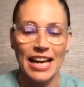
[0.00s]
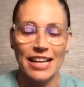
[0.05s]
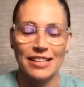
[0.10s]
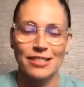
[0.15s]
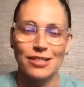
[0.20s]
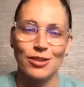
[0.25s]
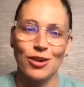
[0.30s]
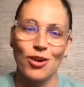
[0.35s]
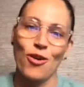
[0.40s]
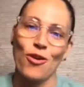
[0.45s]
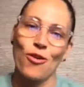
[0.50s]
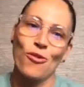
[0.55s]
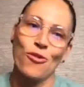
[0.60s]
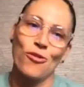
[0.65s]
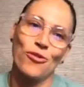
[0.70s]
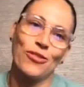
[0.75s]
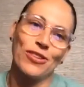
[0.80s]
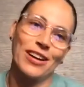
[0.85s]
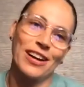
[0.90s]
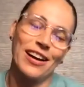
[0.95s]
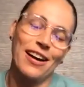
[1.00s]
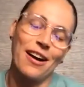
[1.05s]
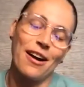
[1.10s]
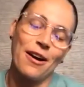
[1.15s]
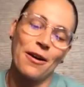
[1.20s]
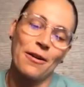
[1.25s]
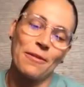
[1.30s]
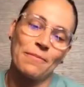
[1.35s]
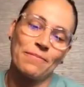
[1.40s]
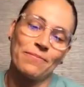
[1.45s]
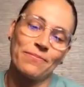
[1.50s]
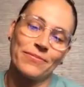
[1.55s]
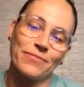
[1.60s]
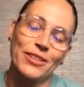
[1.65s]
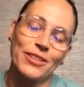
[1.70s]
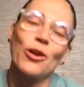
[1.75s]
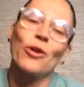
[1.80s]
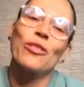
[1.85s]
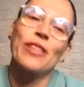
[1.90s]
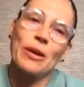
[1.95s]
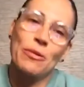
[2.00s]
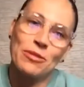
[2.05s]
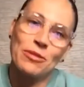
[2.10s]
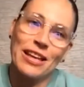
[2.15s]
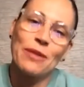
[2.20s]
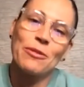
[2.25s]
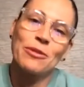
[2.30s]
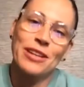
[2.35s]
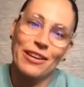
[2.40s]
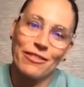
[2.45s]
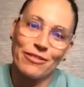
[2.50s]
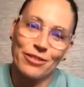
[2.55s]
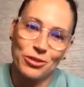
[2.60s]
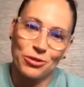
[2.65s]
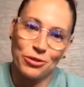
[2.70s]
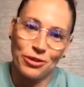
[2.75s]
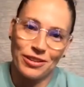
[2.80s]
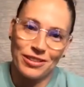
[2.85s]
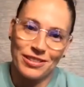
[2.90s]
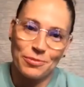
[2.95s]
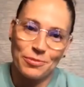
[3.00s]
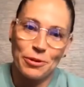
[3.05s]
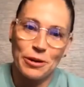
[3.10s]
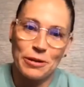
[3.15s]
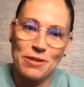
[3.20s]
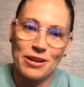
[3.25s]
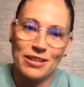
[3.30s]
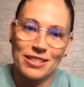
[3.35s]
And so, you know, they would give it to us pretty much.